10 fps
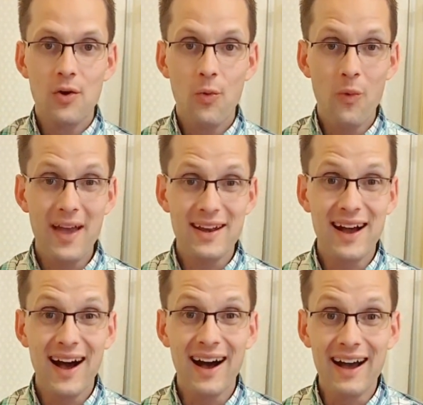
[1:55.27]
when
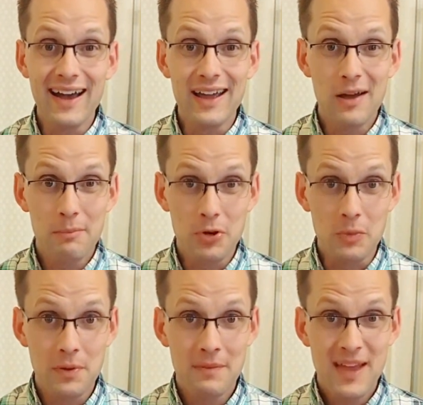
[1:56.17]
I
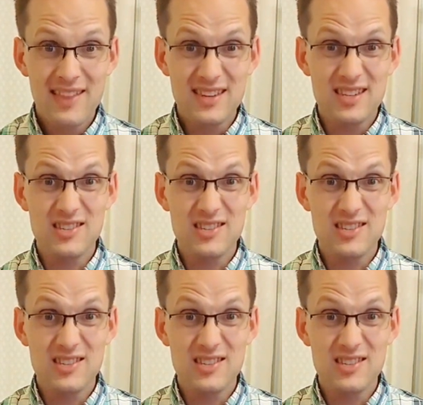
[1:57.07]
poop. This